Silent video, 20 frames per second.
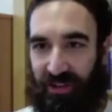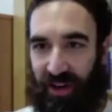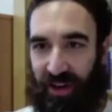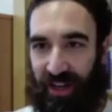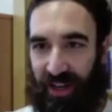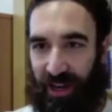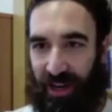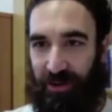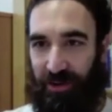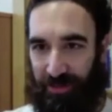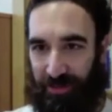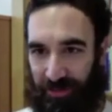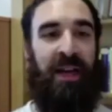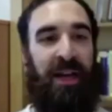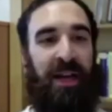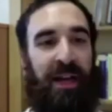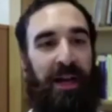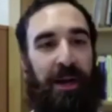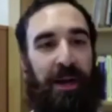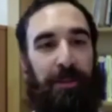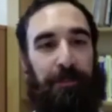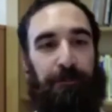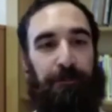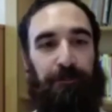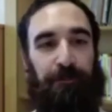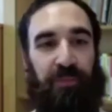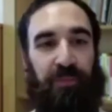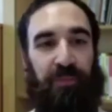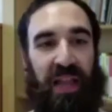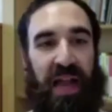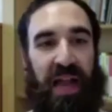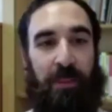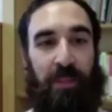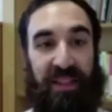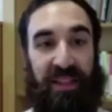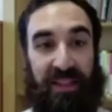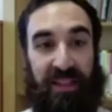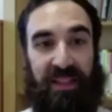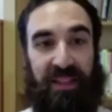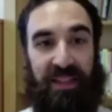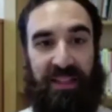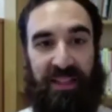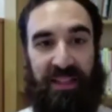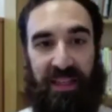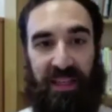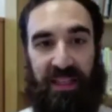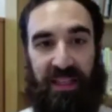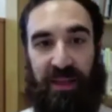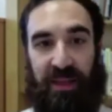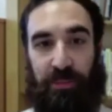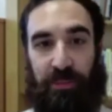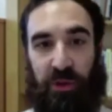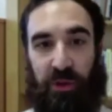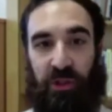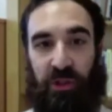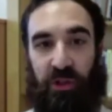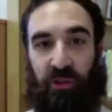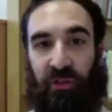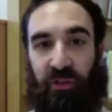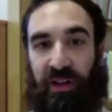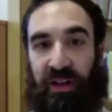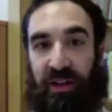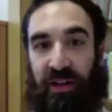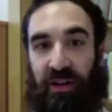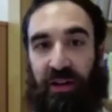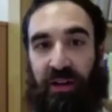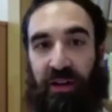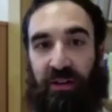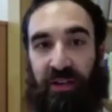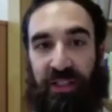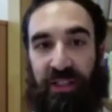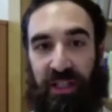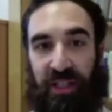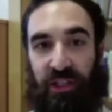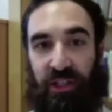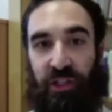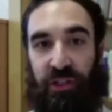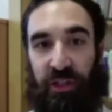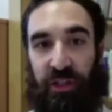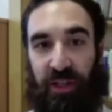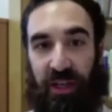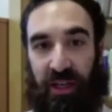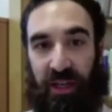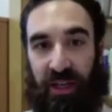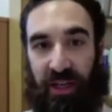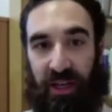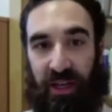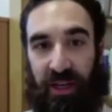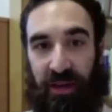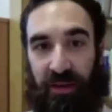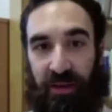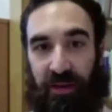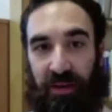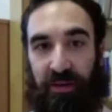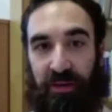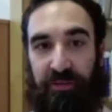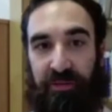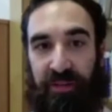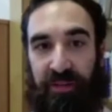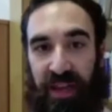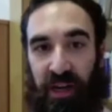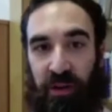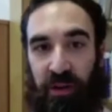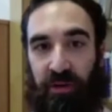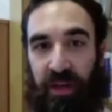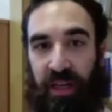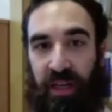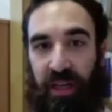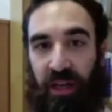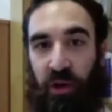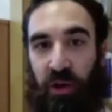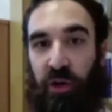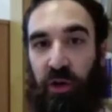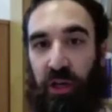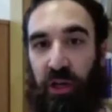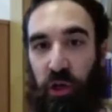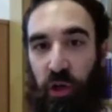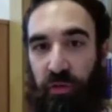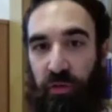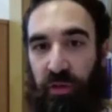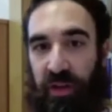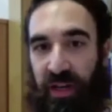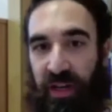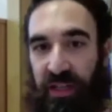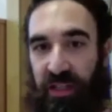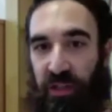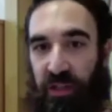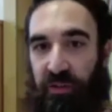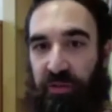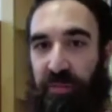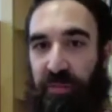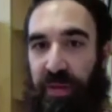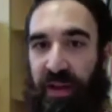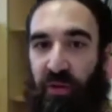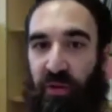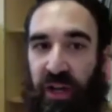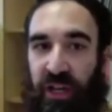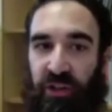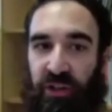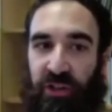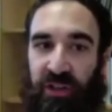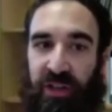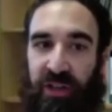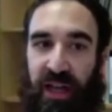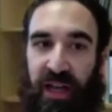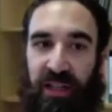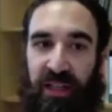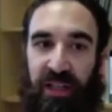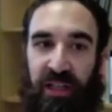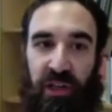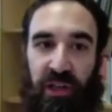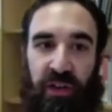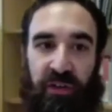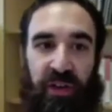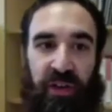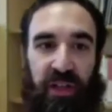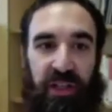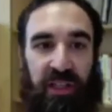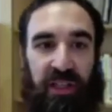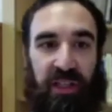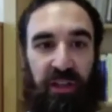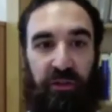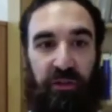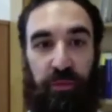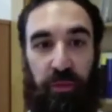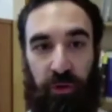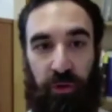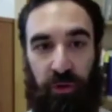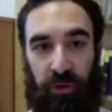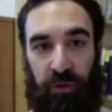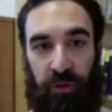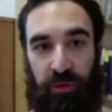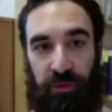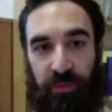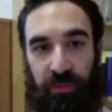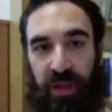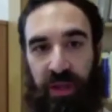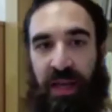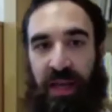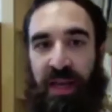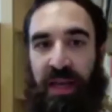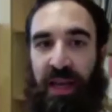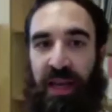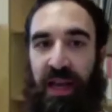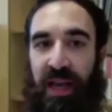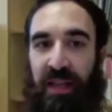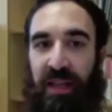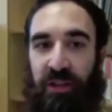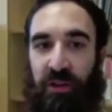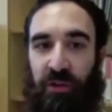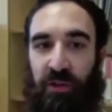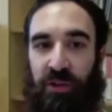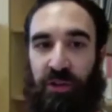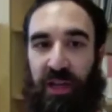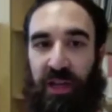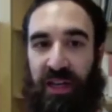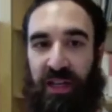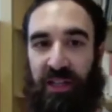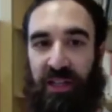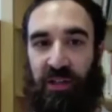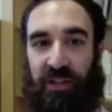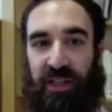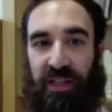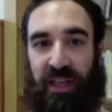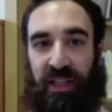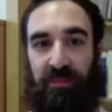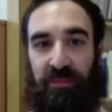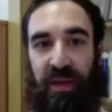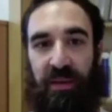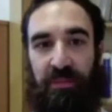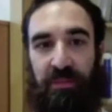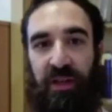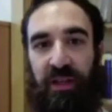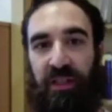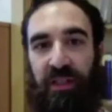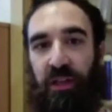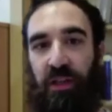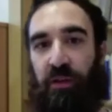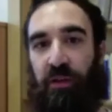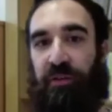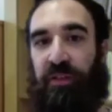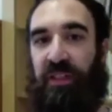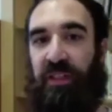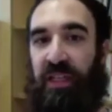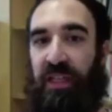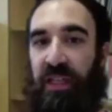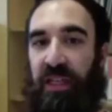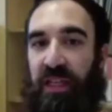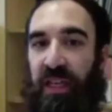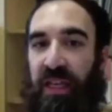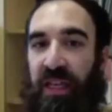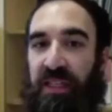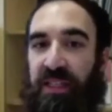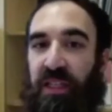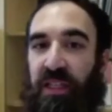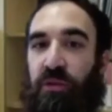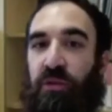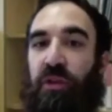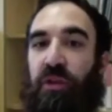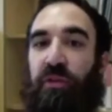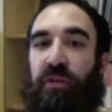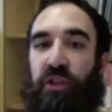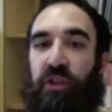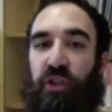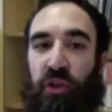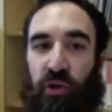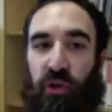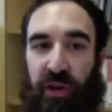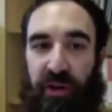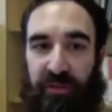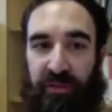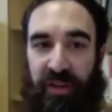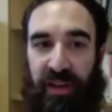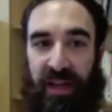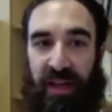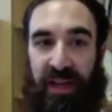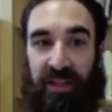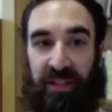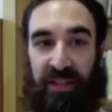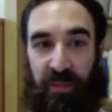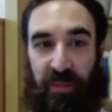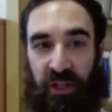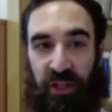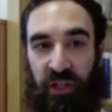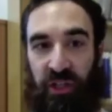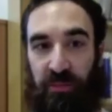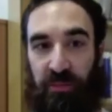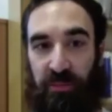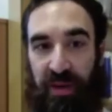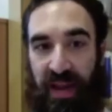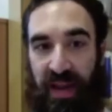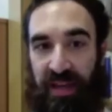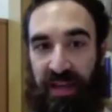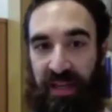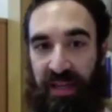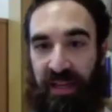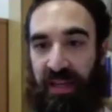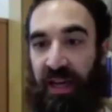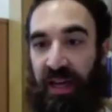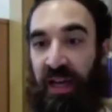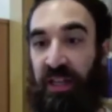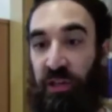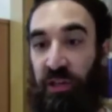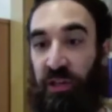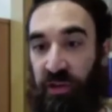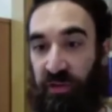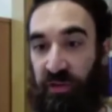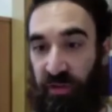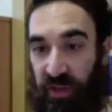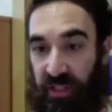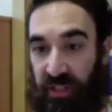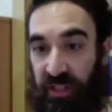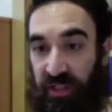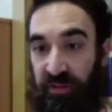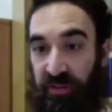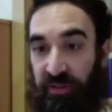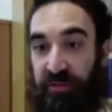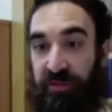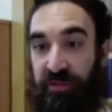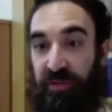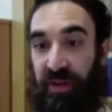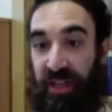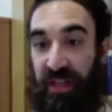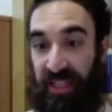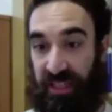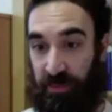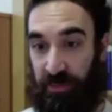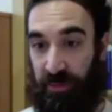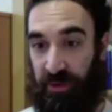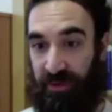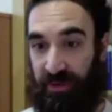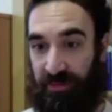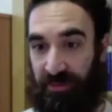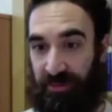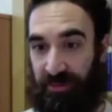Krakow. Amandine Desille is a postdoctoral research fellow in local governance of migration at the University of Bordeaux, and also an associate member of the Institute of Geography and Spatial Planning at the University of Lisbon.